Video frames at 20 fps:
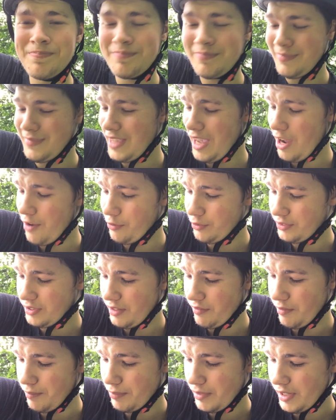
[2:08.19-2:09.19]
The iPhone
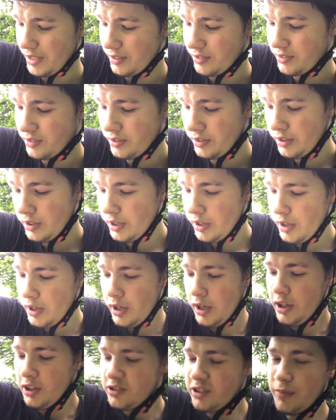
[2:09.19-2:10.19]
7 Plus.
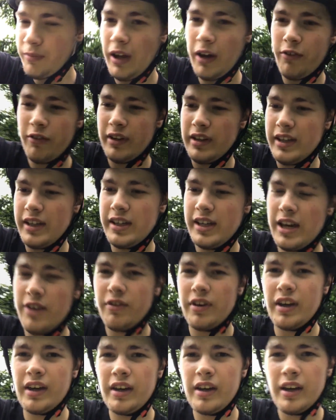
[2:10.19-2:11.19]
So I'm not really
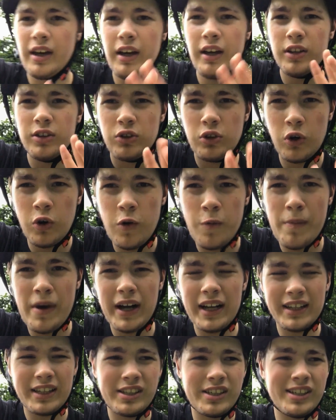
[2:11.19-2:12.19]
giving too
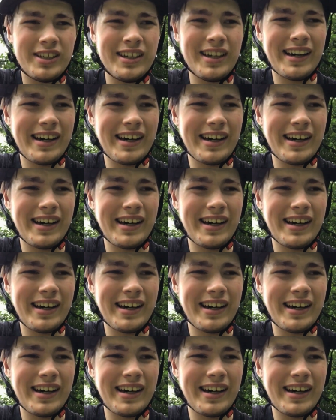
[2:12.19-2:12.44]
much,